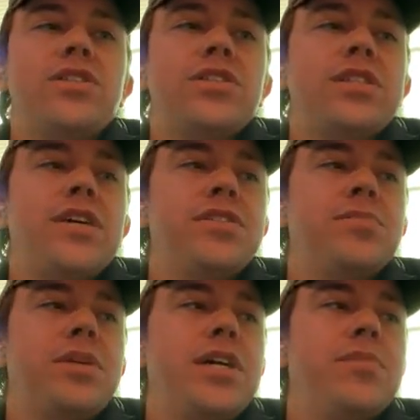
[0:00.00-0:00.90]
It's just how
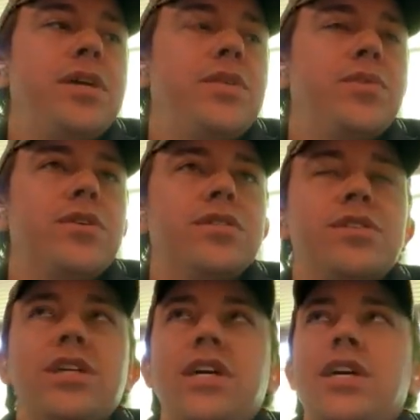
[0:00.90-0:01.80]
supply demand
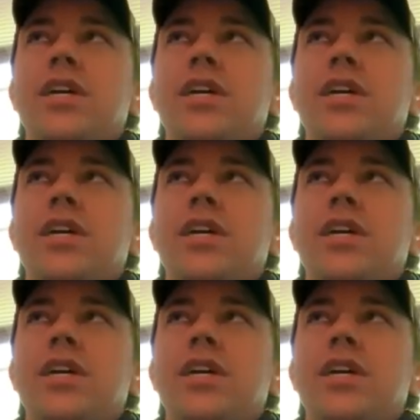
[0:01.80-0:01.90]
works.